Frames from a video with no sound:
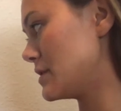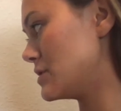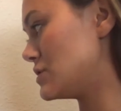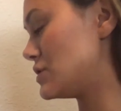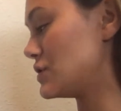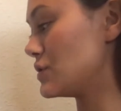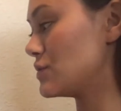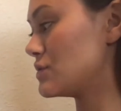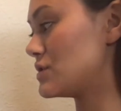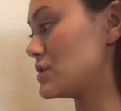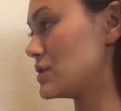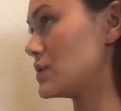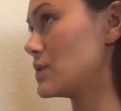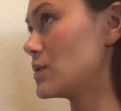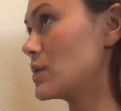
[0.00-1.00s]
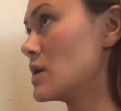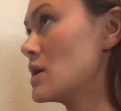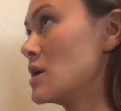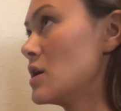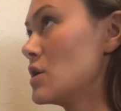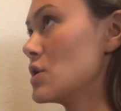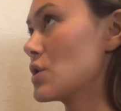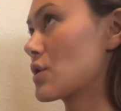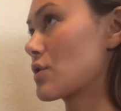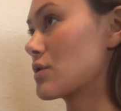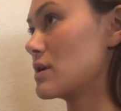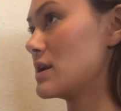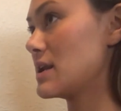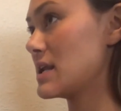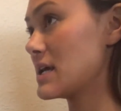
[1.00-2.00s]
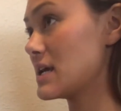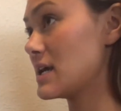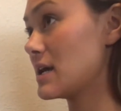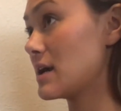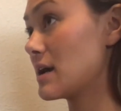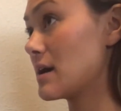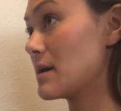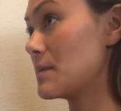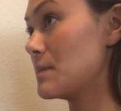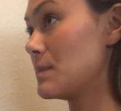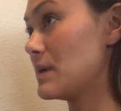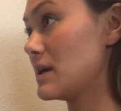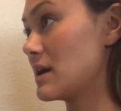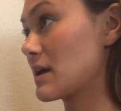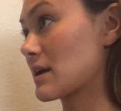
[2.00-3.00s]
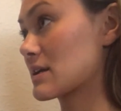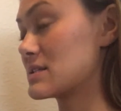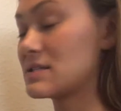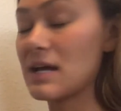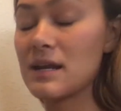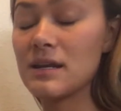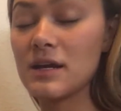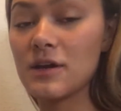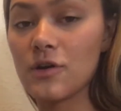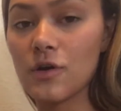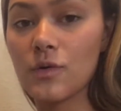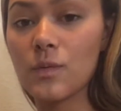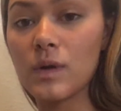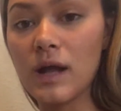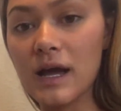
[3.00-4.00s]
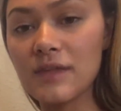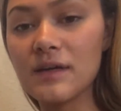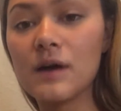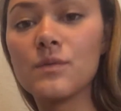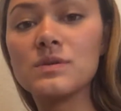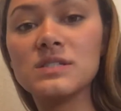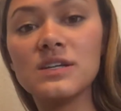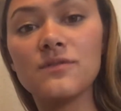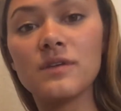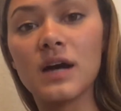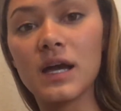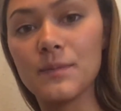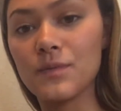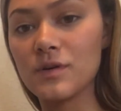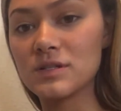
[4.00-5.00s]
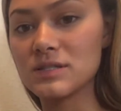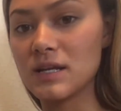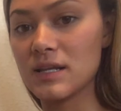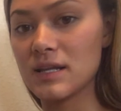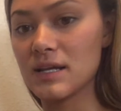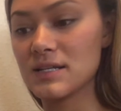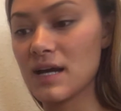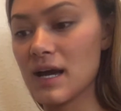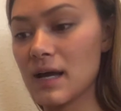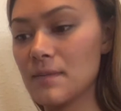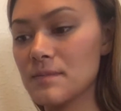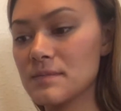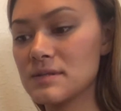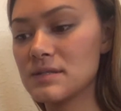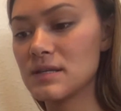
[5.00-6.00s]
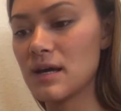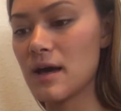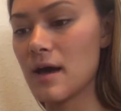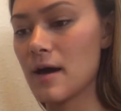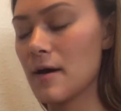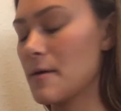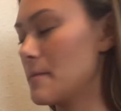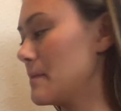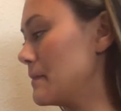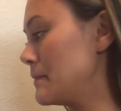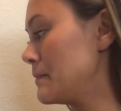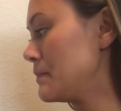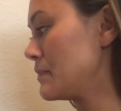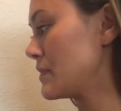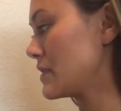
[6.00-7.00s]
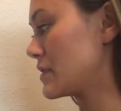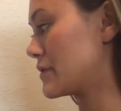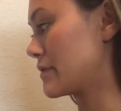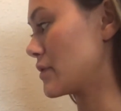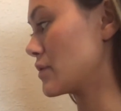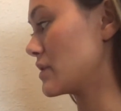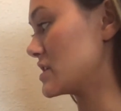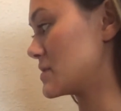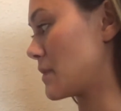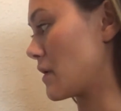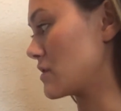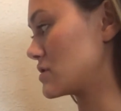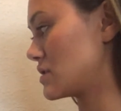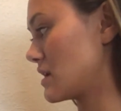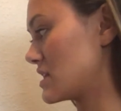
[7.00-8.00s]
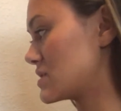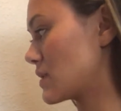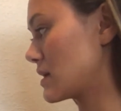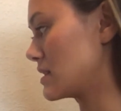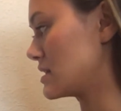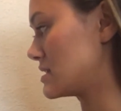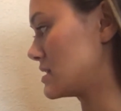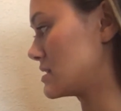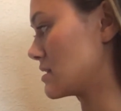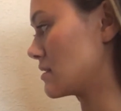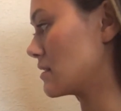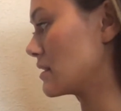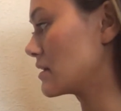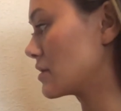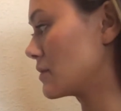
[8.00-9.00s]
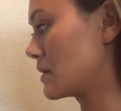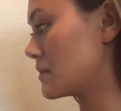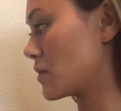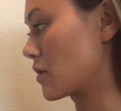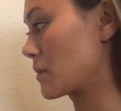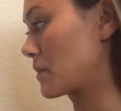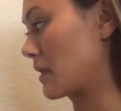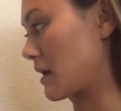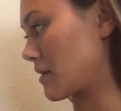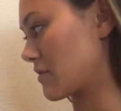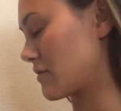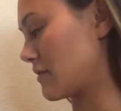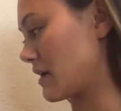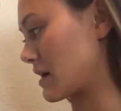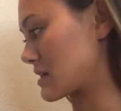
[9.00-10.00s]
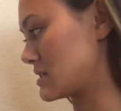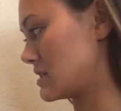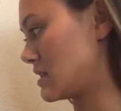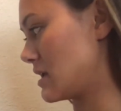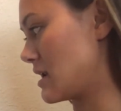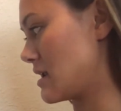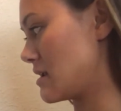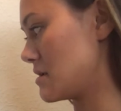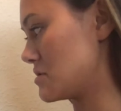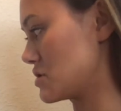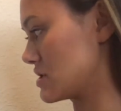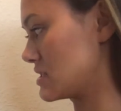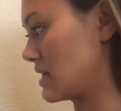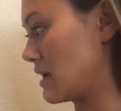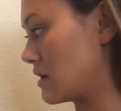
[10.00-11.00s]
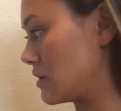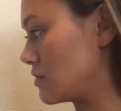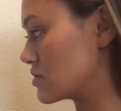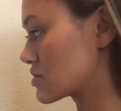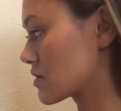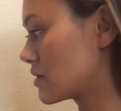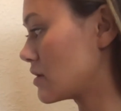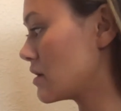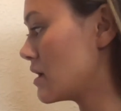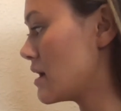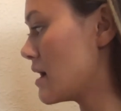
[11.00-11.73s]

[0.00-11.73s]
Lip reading: due to her knee being extended, or what I thought was even hyperextended at times through this part. So that's why this is a little bit more plantar flexed than just at neutral.